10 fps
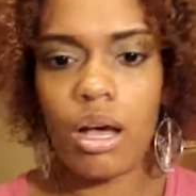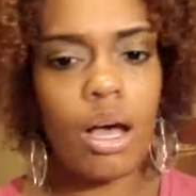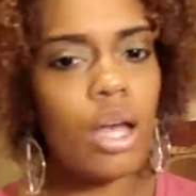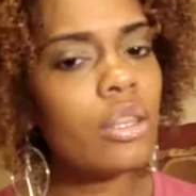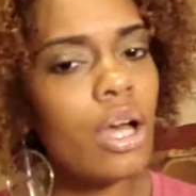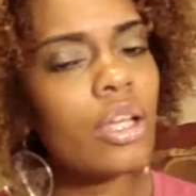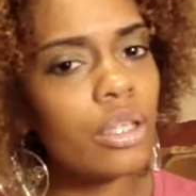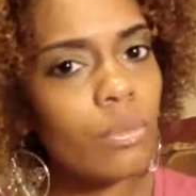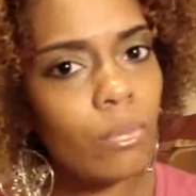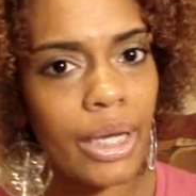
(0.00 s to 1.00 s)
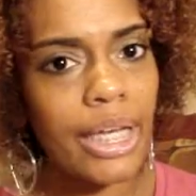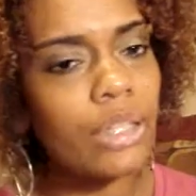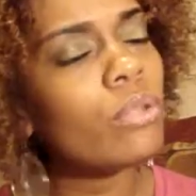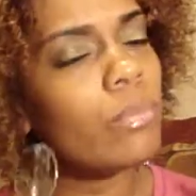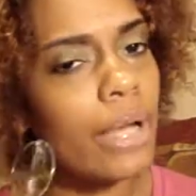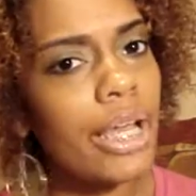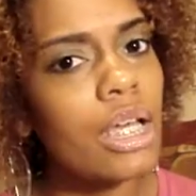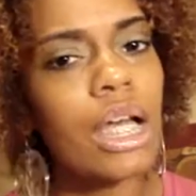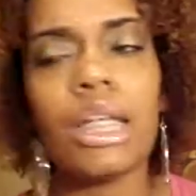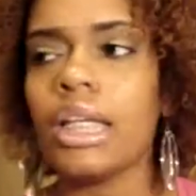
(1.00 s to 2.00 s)
"Oh no, you wear,
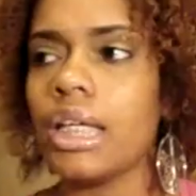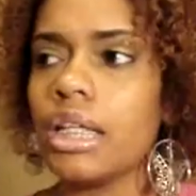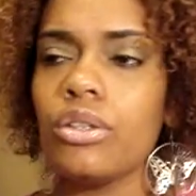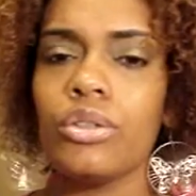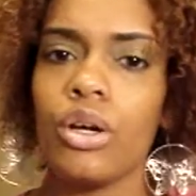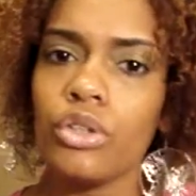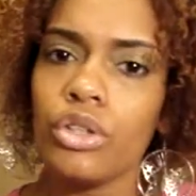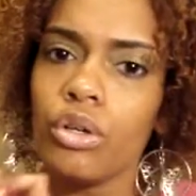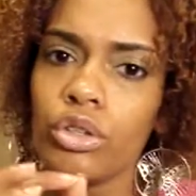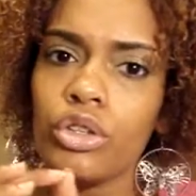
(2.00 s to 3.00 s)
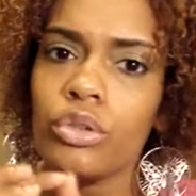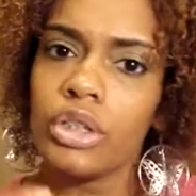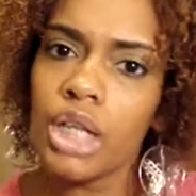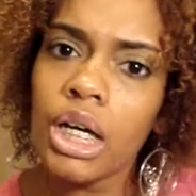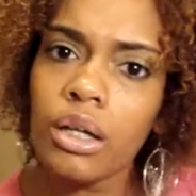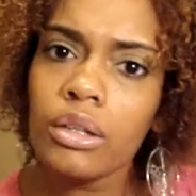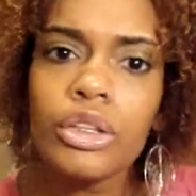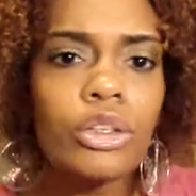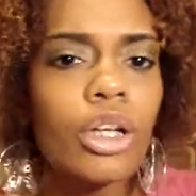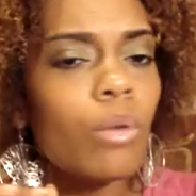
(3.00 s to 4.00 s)
cause it, you know, you
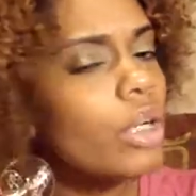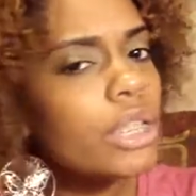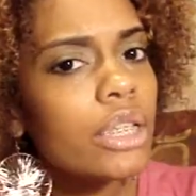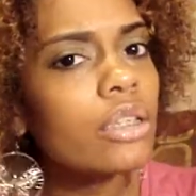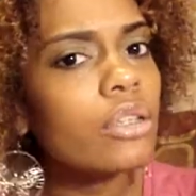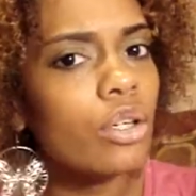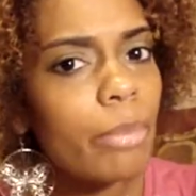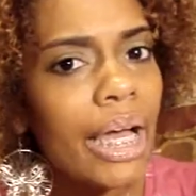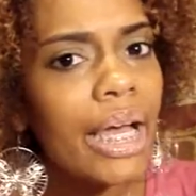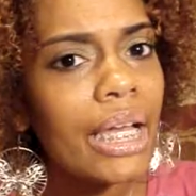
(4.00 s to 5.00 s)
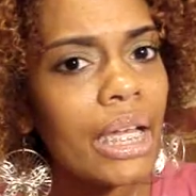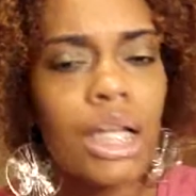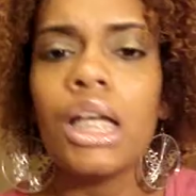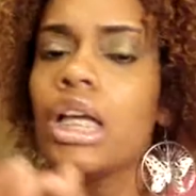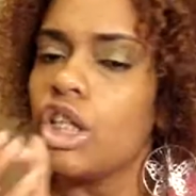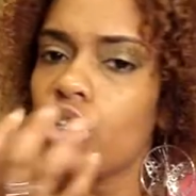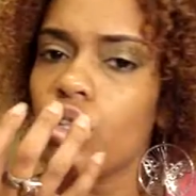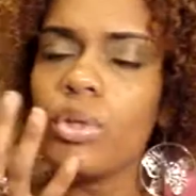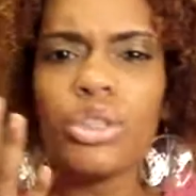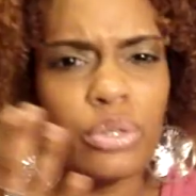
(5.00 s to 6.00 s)
don't want it to go back. You
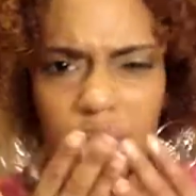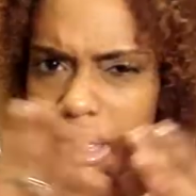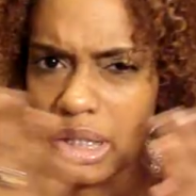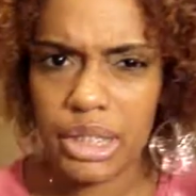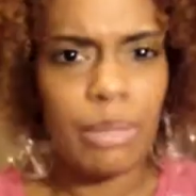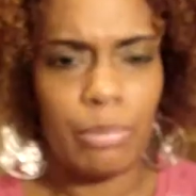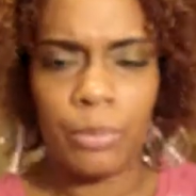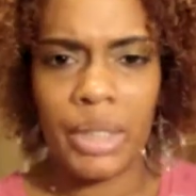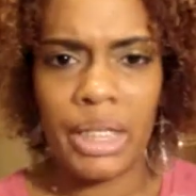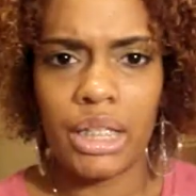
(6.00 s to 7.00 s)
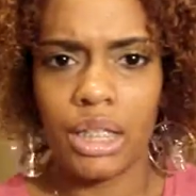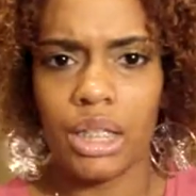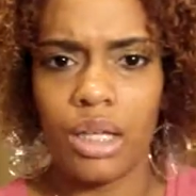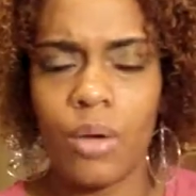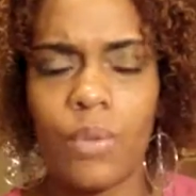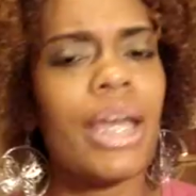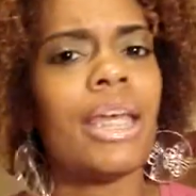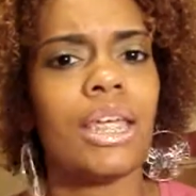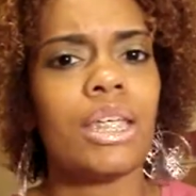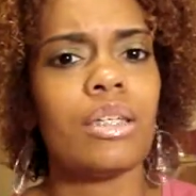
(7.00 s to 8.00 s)
don't want your teeth separate."
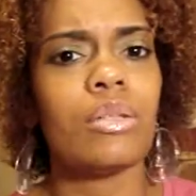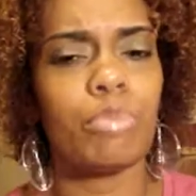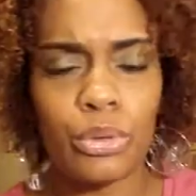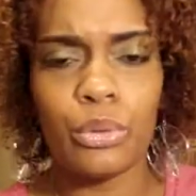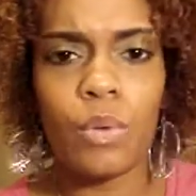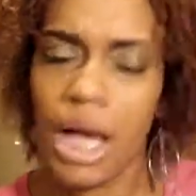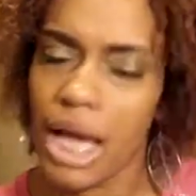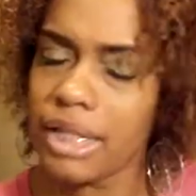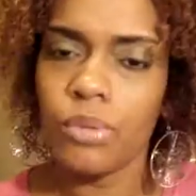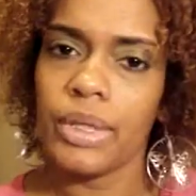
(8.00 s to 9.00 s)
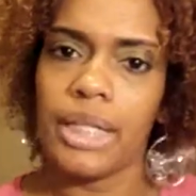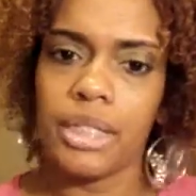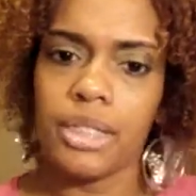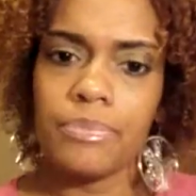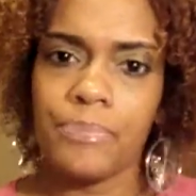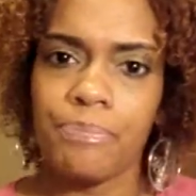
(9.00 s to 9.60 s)
Okay, boo, I know that.